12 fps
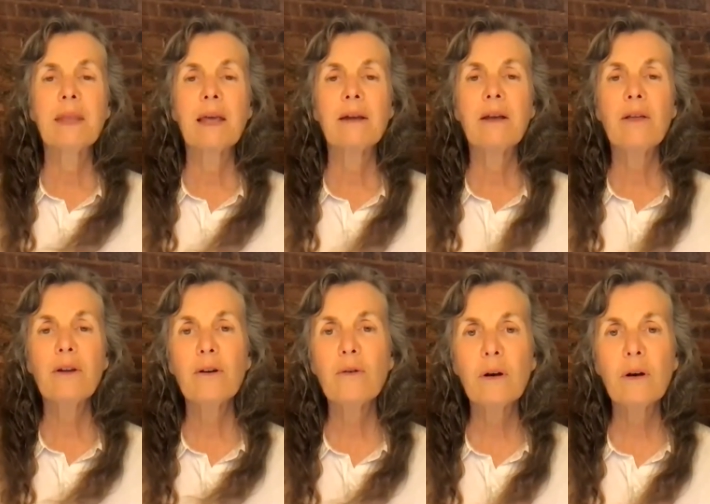
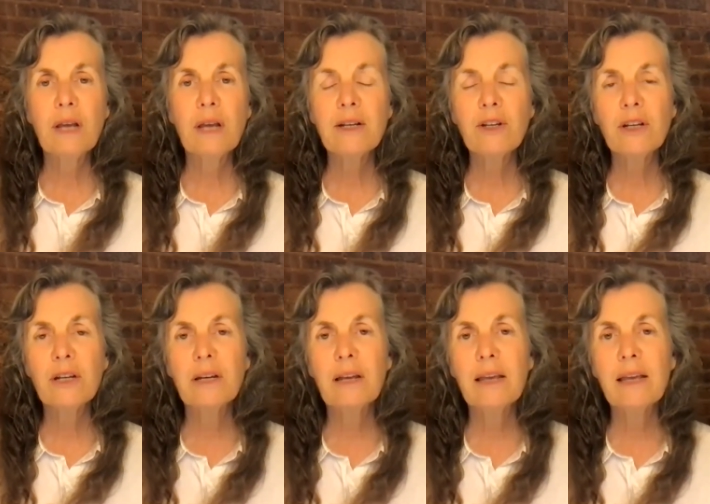Another
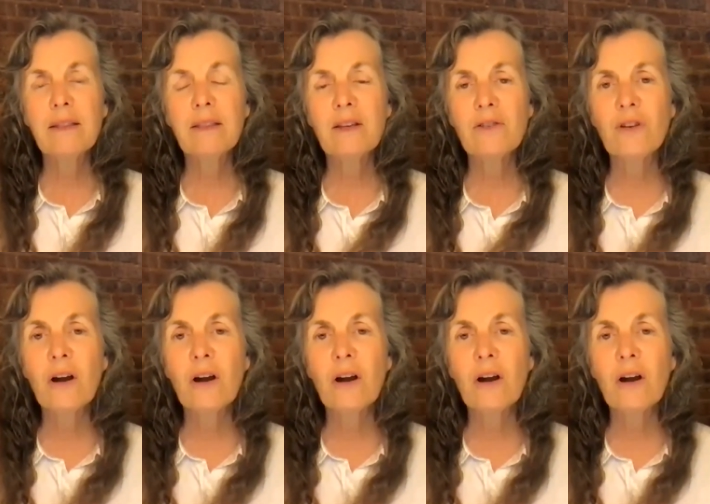quotation in this